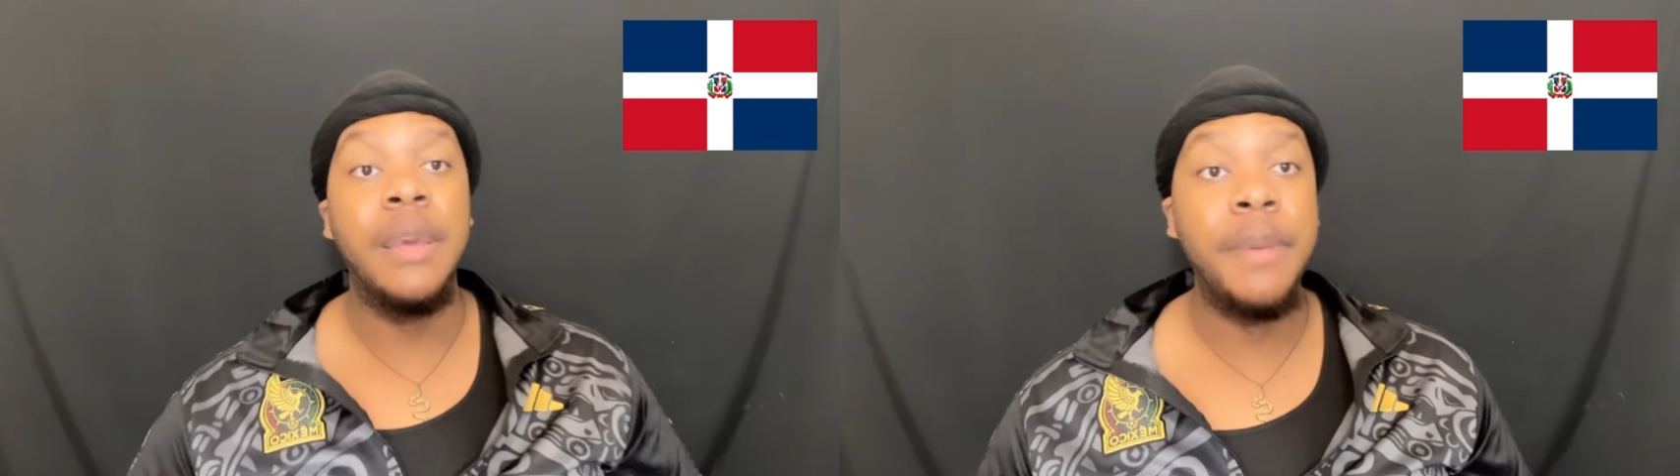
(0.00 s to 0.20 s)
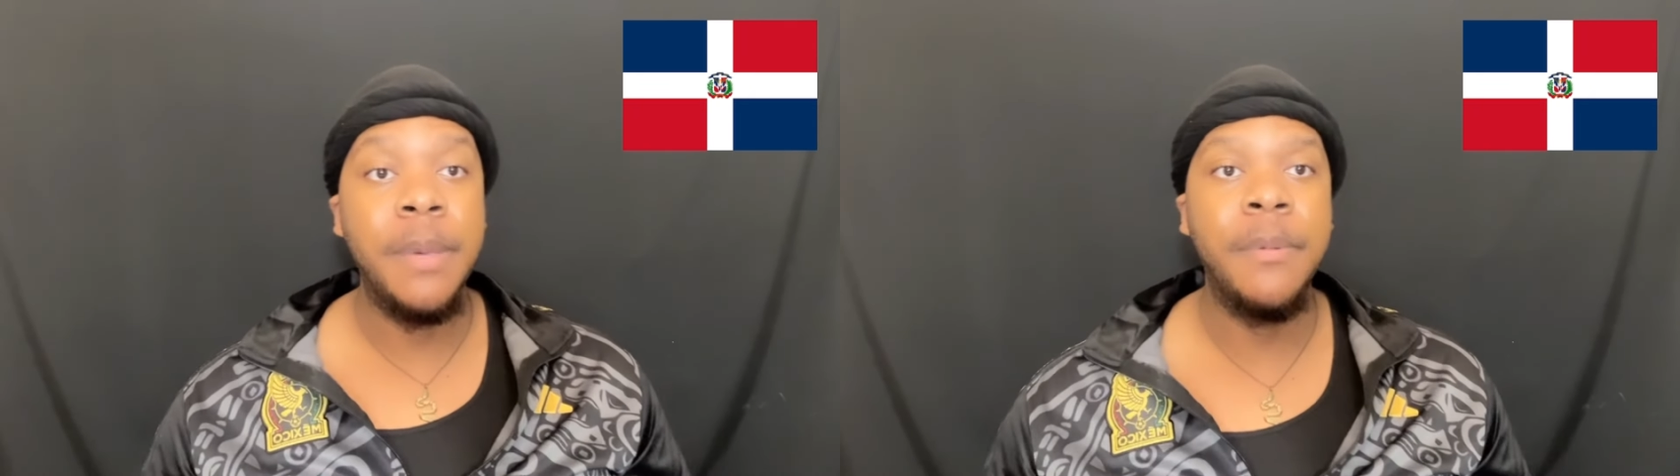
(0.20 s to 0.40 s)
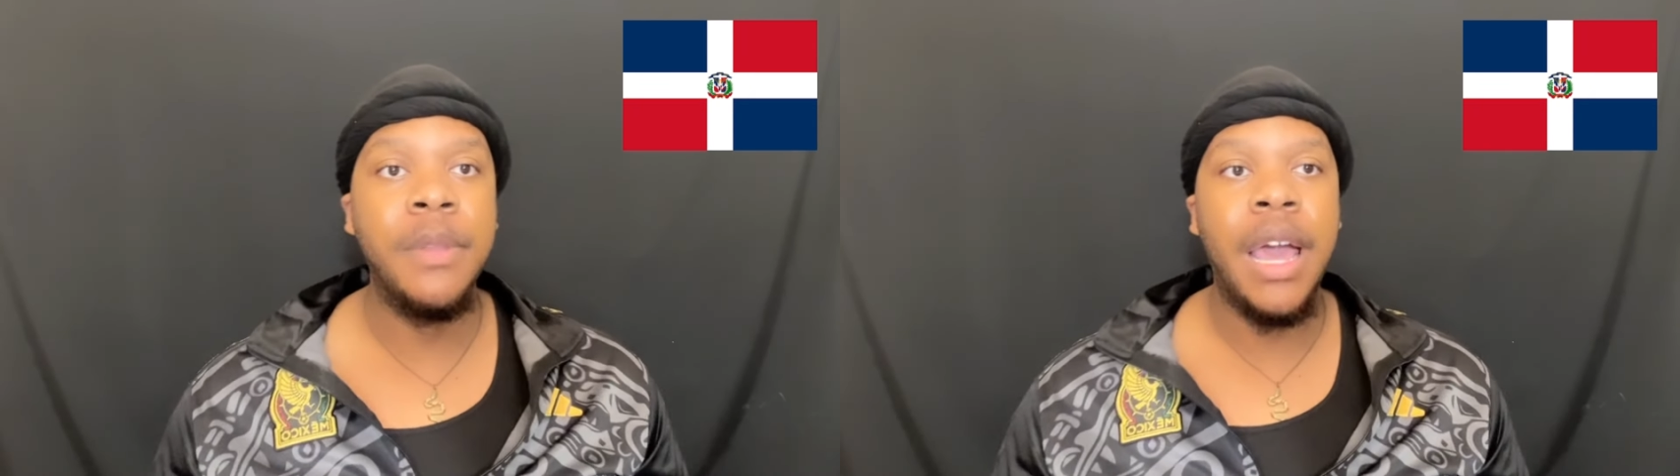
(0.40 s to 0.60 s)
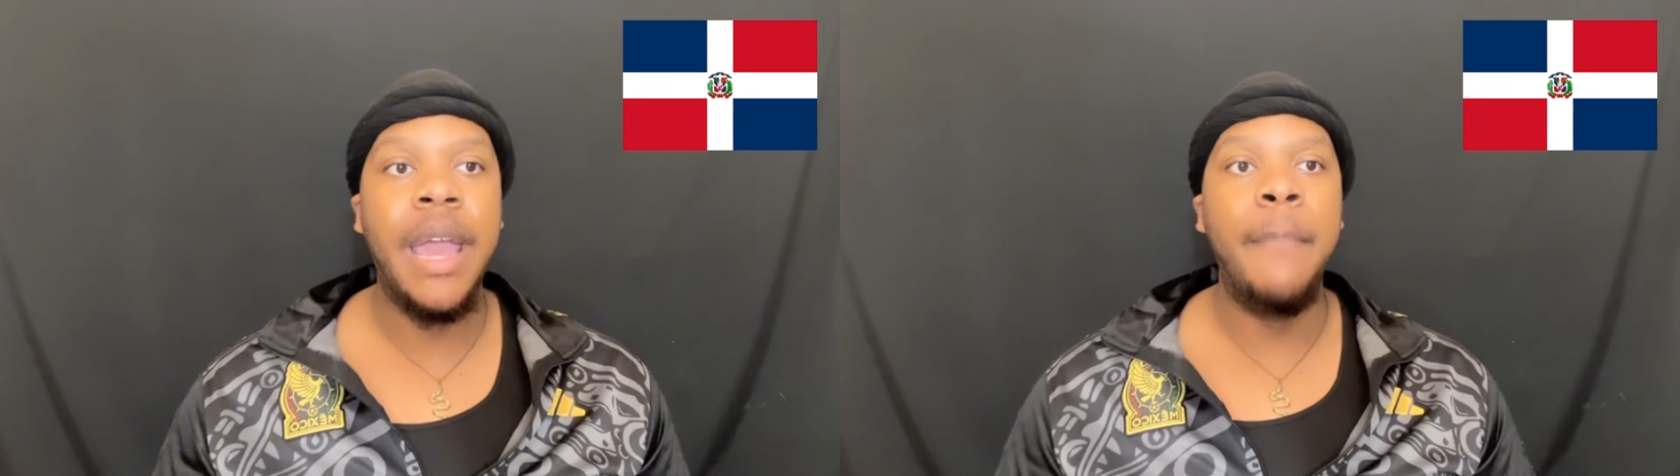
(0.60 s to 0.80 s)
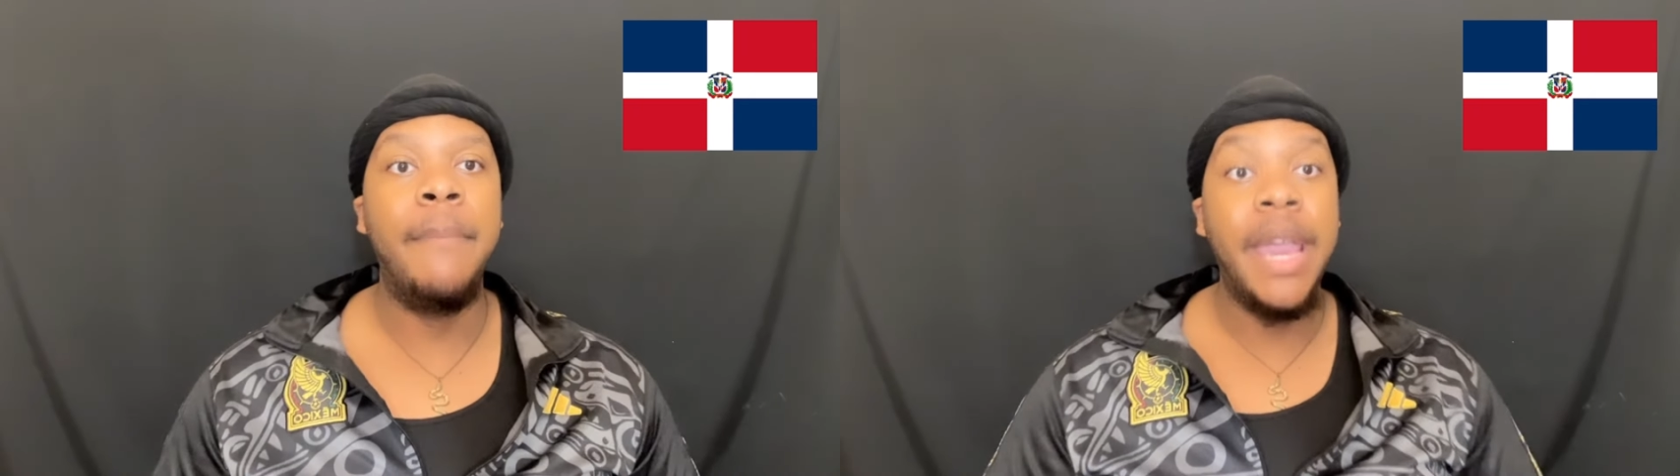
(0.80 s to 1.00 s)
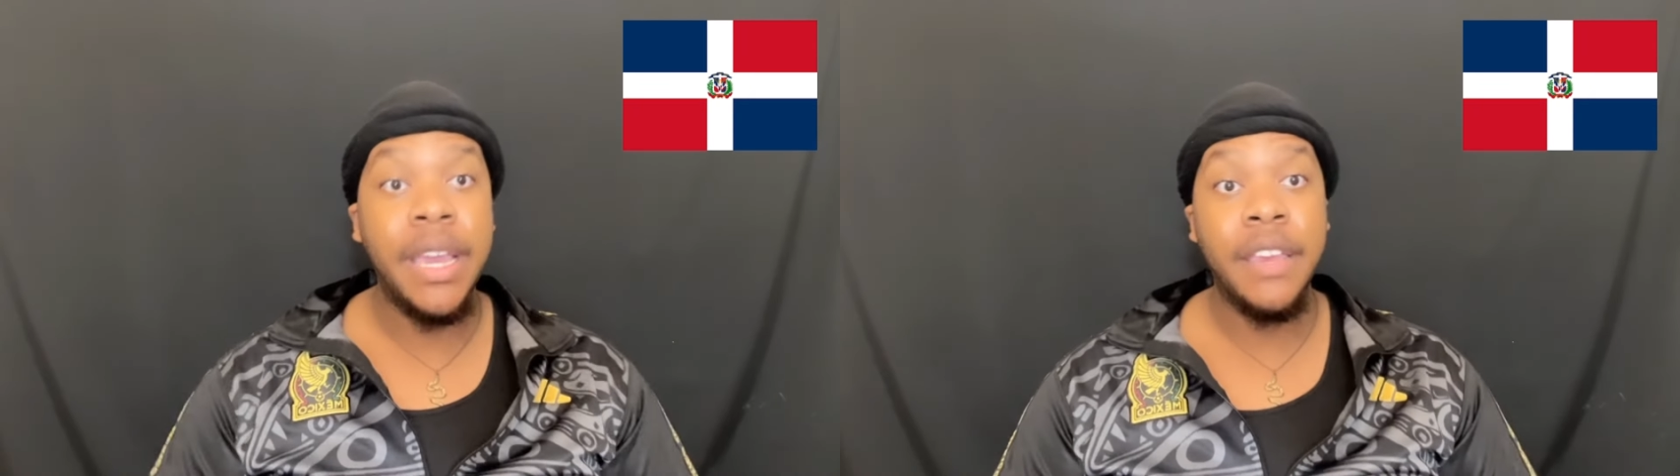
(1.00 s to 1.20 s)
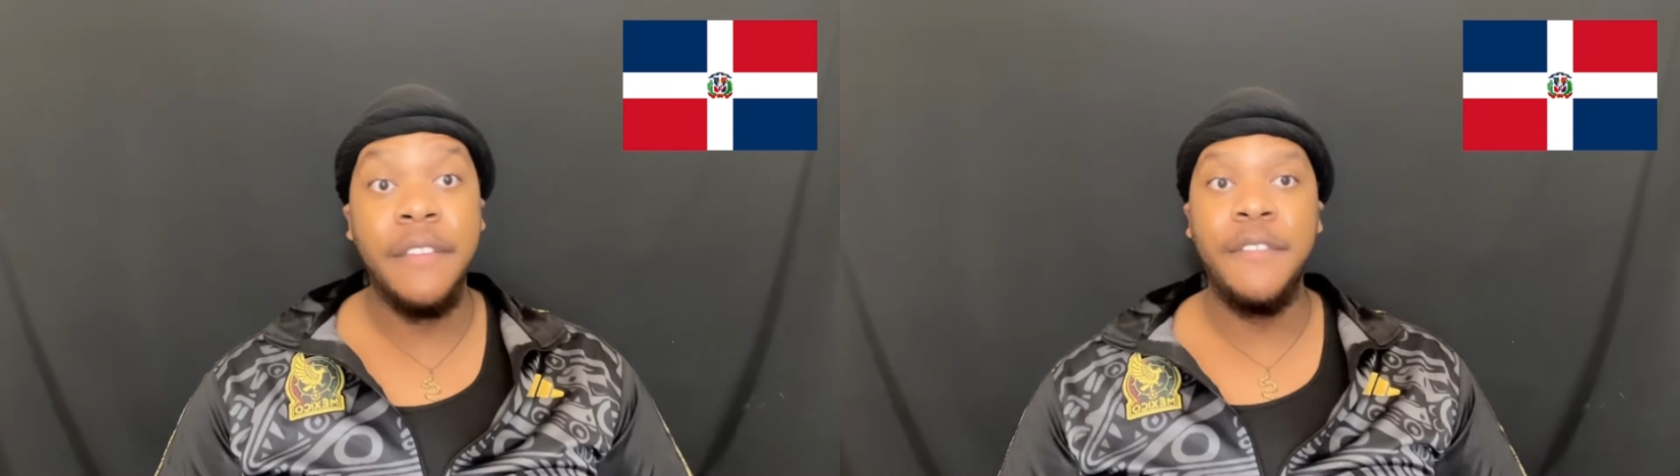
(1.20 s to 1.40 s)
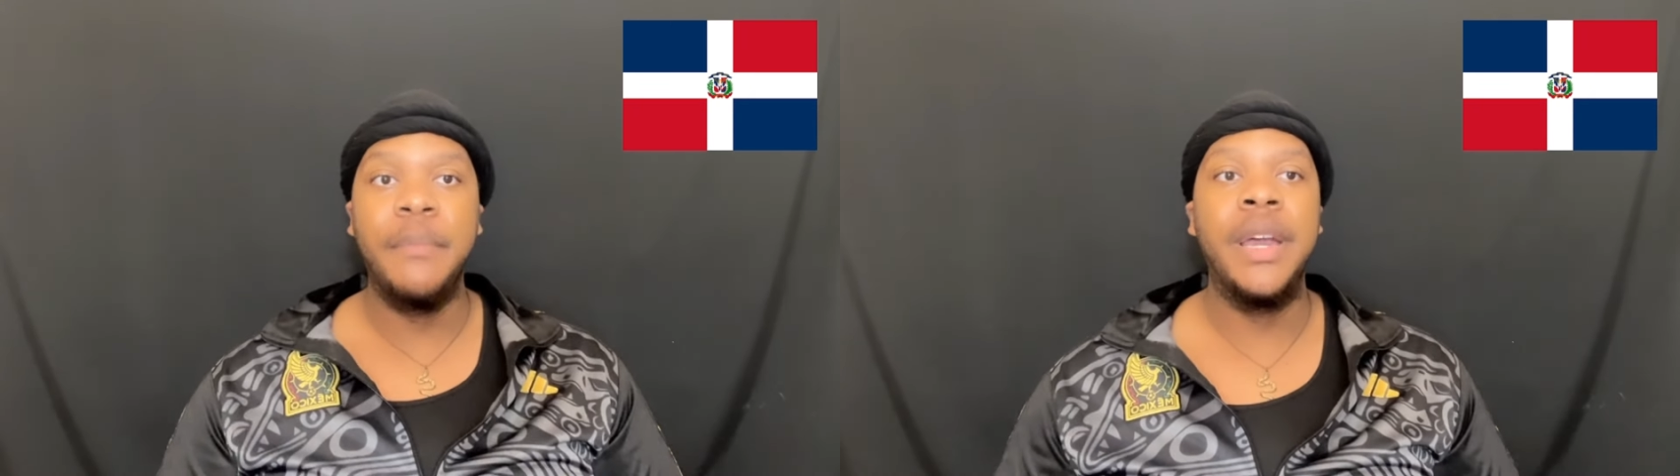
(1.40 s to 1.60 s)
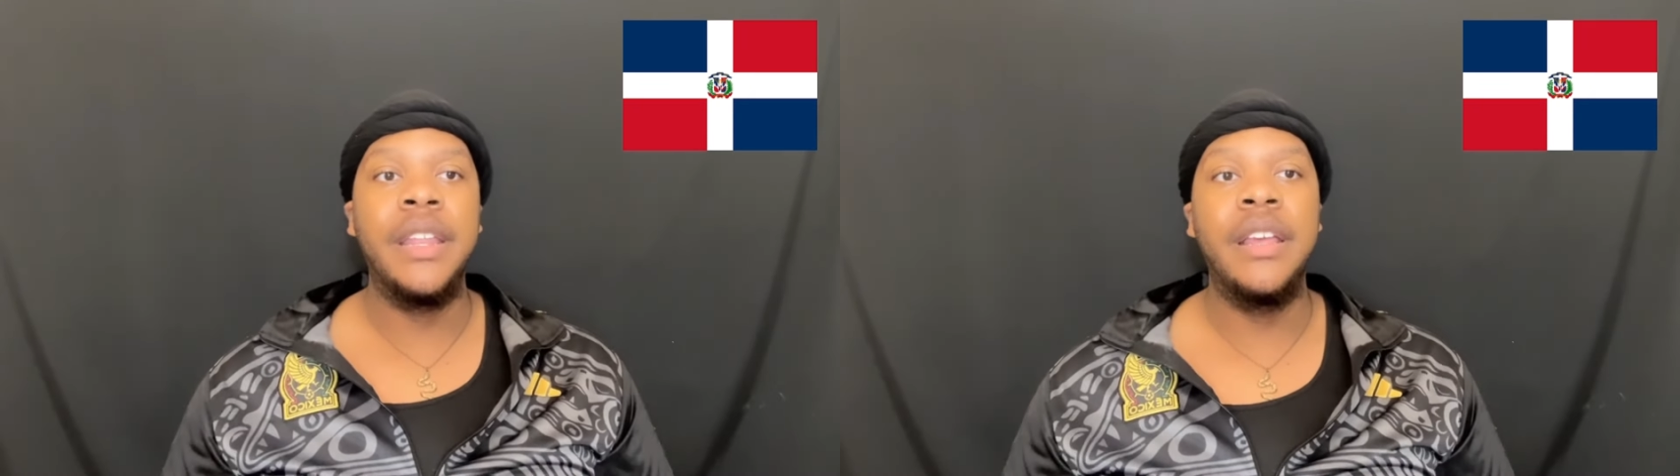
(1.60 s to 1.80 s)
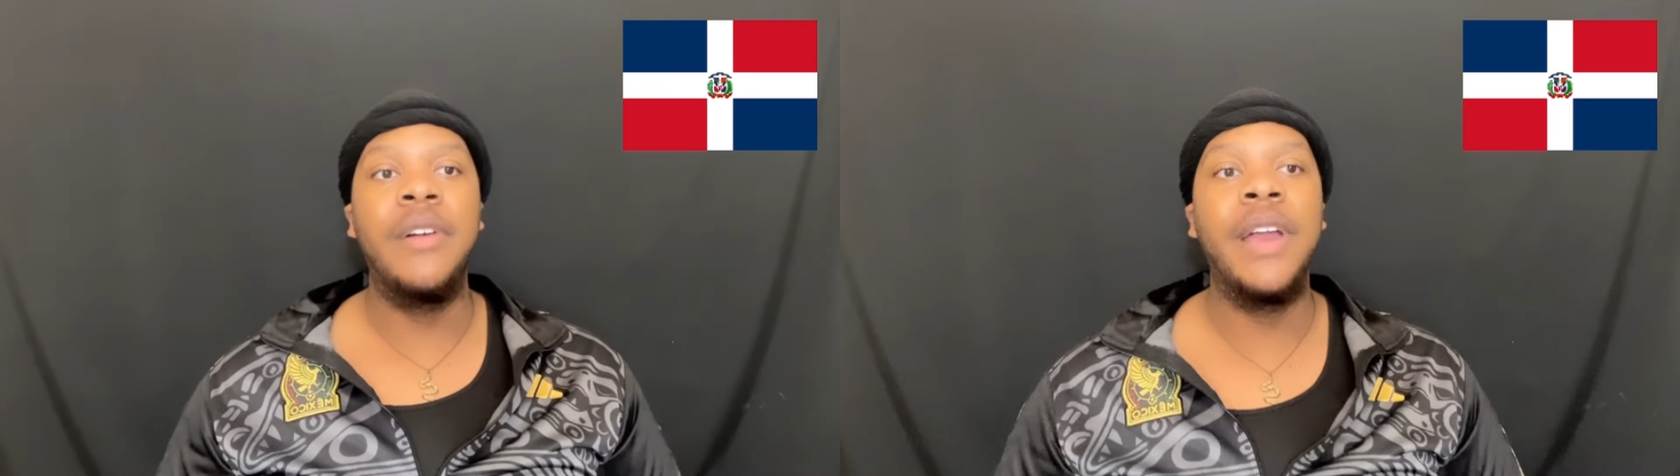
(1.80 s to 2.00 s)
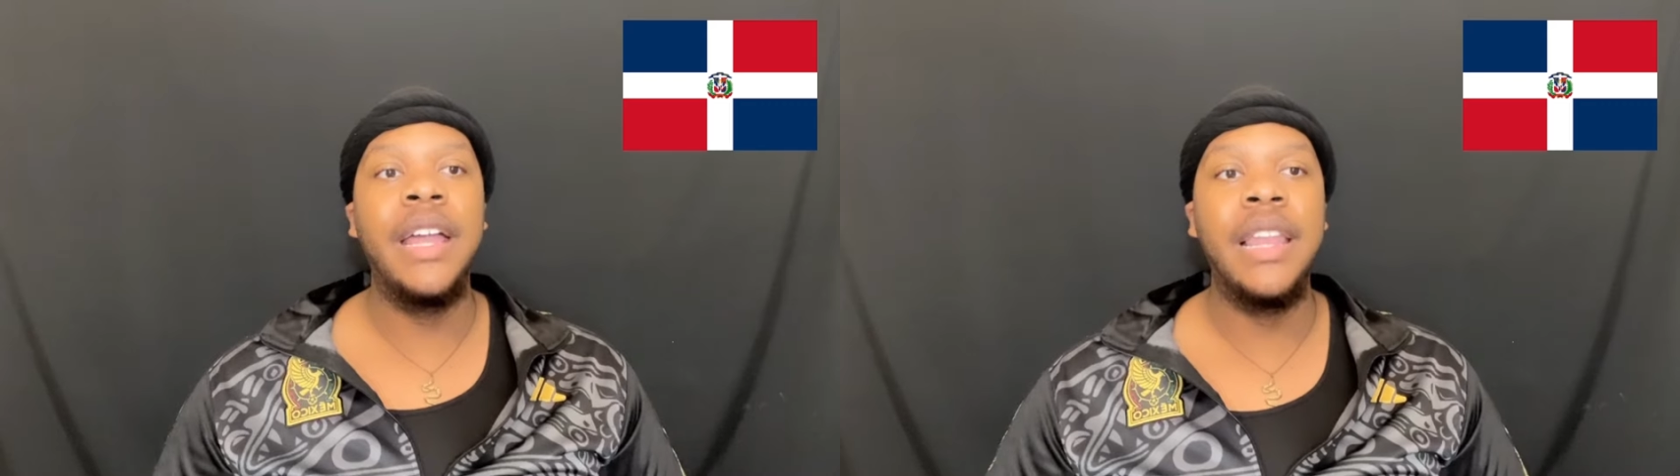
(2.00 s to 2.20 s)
the people like begging for money, okay?